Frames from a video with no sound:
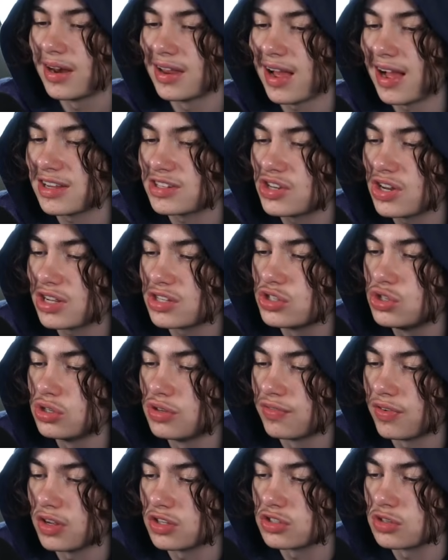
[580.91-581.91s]
and he actually has use
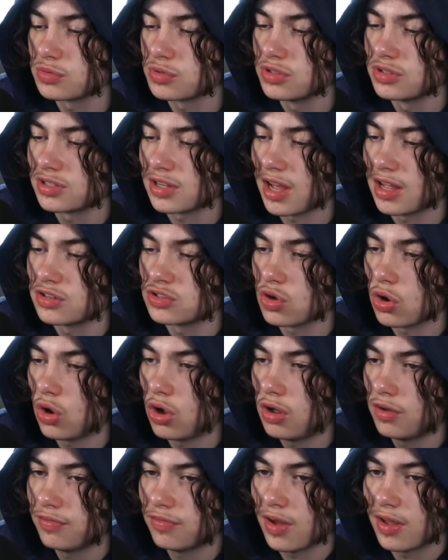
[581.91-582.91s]
advanced options as
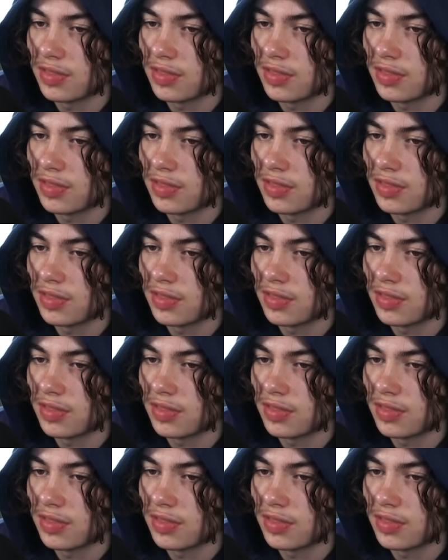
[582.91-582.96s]
off,